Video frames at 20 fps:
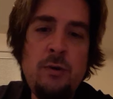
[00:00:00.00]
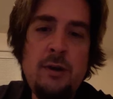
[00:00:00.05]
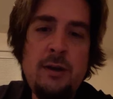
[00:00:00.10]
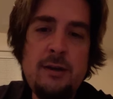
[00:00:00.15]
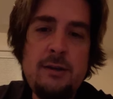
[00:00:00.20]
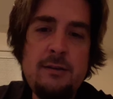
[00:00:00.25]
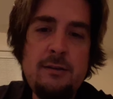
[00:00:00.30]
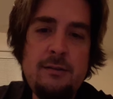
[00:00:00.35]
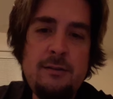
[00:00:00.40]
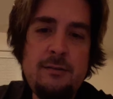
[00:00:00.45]

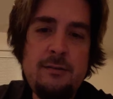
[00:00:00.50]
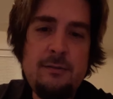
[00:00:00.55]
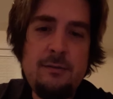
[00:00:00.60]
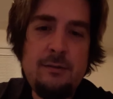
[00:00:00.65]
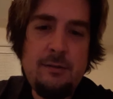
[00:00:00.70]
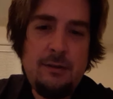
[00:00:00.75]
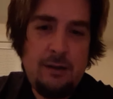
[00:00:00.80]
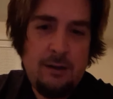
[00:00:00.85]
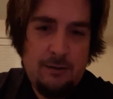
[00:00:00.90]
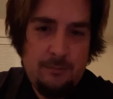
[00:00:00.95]
quick,
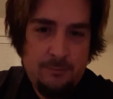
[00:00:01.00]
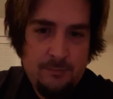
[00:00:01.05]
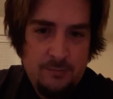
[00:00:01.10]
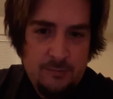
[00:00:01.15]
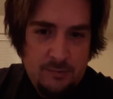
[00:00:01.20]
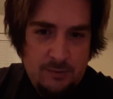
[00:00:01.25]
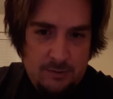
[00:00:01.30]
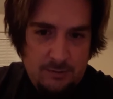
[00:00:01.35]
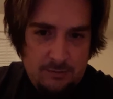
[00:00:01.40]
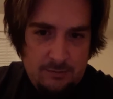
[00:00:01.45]
um,
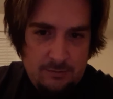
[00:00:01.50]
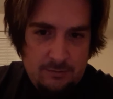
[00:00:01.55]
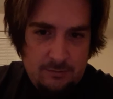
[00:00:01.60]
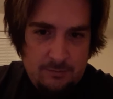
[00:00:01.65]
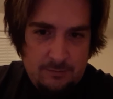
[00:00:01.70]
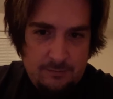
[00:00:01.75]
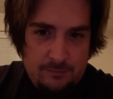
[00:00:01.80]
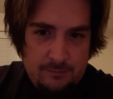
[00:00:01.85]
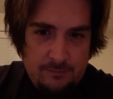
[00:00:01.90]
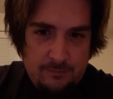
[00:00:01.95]

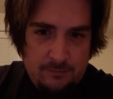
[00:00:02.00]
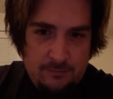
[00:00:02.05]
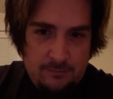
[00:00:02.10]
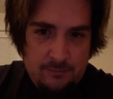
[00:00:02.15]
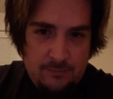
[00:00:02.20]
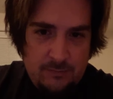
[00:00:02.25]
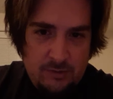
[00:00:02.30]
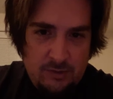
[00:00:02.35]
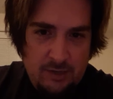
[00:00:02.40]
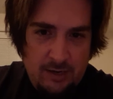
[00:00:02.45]

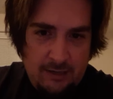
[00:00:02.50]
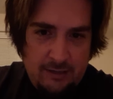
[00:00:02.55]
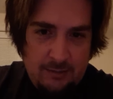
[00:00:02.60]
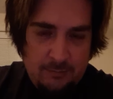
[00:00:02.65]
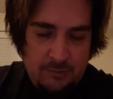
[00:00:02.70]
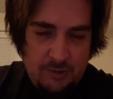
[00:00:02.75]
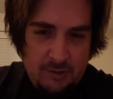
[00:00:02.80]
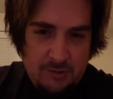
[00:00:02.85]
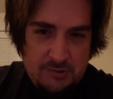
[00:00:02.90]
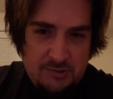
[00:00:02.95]
a guy
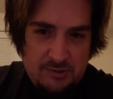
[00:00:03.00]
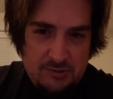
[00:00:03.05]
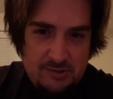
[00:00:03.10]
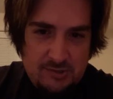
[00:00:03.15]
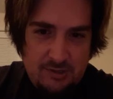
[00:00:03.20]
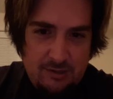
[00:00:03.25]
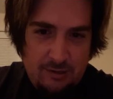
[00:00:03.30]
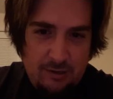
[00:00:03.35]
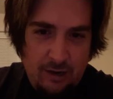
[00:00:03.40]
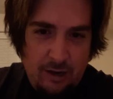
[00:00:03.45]
named Nelson
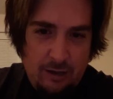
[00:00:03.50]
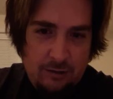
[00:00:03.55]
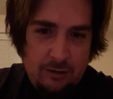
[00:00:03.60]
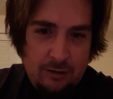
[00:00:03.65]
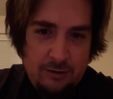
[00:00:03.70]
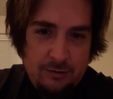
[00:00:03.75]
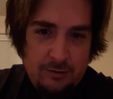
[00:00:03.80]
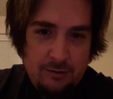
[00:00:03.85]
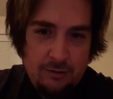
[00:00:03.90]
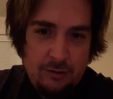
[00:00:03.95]
said
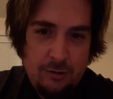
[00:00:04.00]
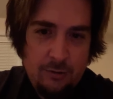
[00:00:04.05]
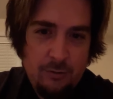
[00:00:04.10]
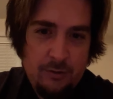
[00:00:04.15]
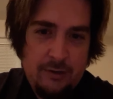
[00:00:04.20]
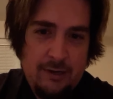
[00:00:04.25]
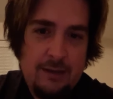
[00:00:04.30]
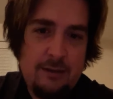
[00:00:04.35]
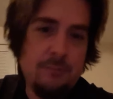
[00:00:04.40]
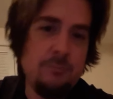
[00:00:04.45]
"Holla,
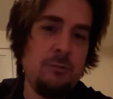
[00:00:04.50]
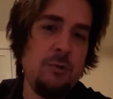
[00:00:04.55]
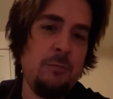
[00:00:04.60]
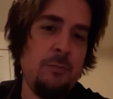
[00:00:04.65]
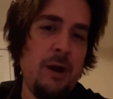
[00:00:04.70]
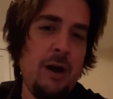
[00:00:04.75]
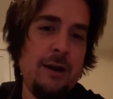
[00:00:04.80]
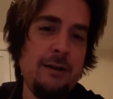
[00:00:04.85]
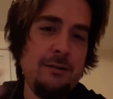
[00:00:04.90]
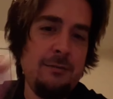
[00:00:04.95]
hello," and that
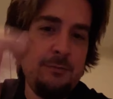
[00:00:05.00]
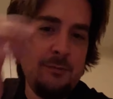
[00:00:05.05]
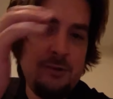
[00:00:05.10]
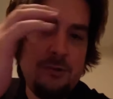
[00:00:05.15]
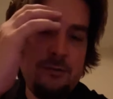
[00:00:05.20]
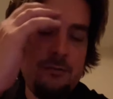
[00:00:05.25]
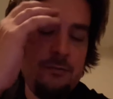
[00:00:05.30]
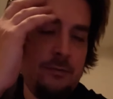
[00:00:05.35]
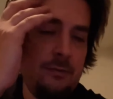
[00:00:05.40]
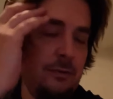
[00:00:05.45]
reminded
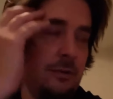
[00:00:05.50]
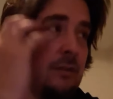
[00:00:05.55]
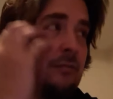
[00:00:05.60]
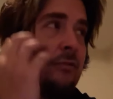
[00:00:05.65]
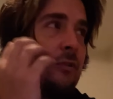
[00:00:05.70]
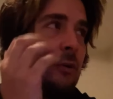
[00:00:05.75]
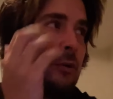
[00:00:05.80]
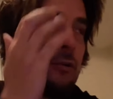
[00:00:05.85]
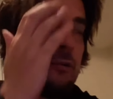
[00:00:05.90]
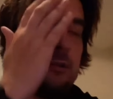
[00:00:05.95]
me
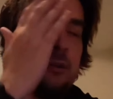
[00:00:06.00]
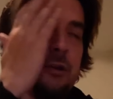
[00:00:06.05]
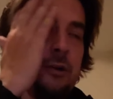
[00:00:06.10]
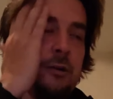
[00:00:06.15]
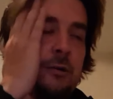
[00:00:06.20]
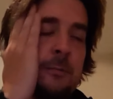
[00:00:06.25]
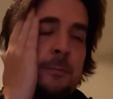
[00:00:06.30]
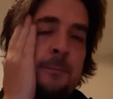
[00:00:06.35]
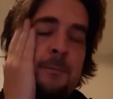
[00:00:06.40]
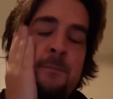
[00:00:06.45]
of
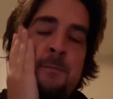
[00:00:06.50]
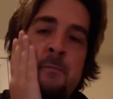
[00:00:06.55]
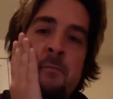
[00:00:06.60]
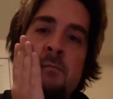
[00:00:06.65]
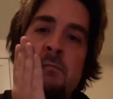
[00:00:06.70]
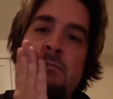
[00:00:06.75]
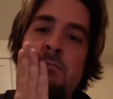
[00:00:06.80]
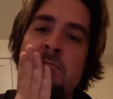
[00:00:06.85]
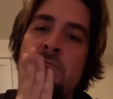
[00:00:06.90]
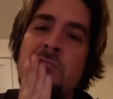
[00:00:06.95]
earlier.
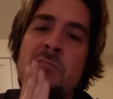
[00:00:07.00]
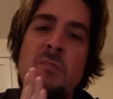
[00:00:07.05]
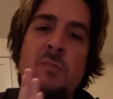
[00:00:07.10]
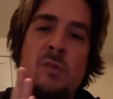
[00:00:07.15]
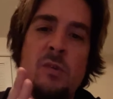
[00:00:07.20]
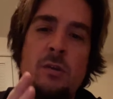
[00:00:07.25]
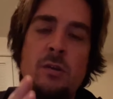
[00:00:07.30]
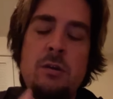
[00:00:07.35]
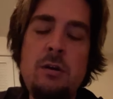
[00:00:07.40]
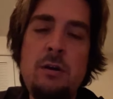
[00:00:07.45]

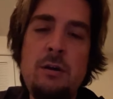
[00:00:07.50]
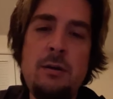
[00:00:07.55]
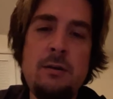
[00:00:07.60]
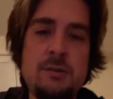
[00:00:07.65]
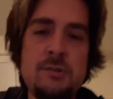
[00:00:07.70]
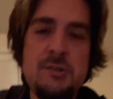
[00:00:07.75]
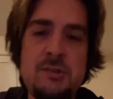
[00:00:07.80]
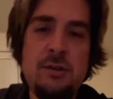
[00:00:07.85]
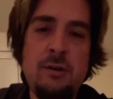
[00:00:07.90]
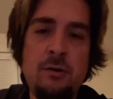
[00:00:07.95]

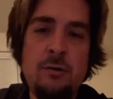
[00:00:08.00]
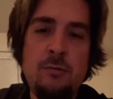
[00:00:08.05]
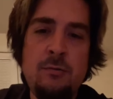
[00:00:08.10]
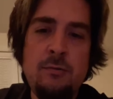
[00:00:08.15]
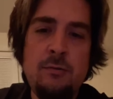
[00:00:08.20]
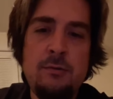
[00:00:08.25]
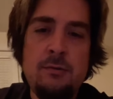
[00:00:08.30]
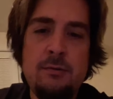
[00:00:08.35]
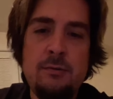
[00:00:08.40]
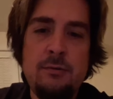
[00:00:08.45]

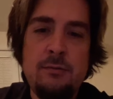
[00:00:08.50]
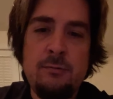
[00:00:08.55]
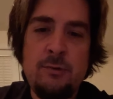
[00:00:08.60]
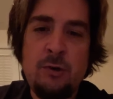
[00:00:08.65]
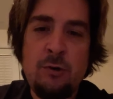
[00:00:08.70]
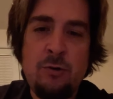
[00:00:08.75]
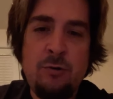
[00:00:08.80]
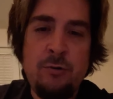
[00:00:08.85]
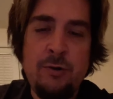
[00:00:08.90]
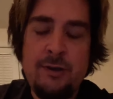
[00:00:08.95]
So,
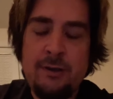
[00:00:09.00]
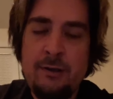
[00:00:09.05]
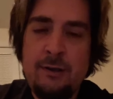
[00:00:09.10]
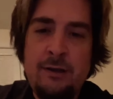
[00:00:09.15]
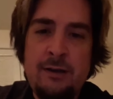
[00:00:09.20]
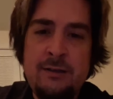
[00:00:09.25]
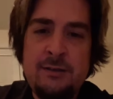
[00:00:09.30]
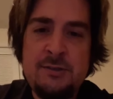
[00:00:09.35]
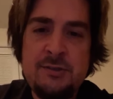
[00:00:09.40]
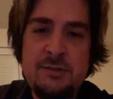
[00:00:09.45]
real quick,
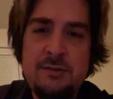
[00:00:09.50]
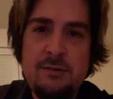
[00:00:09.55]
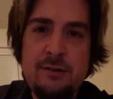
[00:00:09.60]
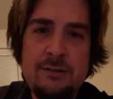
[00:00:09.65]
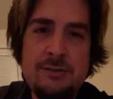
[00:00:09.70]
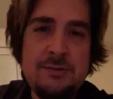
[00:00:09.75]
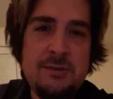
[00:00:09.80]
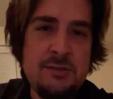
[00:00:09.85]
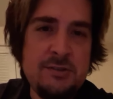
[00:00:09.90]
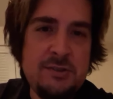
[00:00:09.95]
guys, like